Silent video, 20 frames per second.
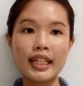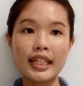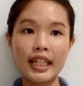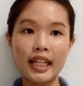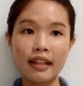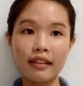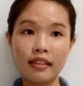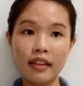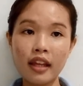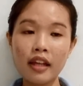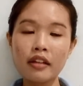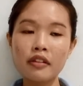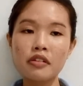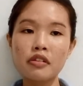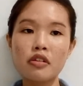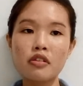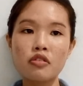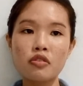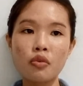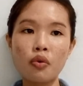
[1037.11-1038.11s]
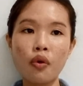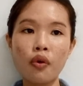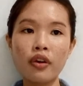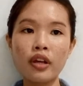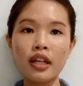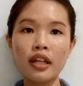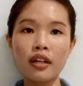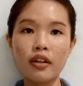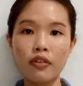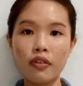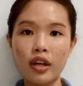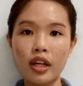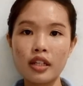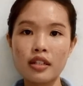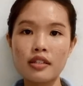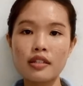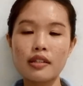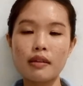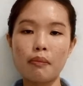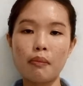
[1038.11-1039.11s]
detailed scoring
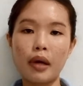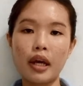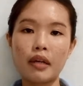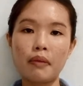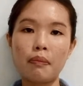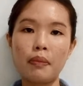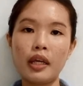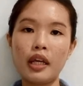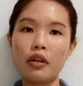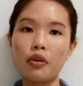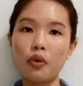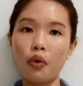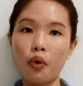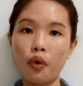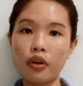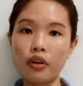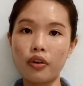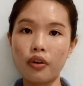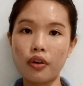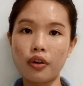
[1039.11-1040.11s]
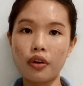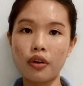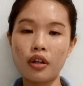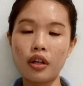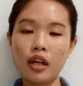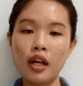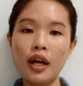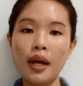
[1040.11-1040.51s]
grades might be in order.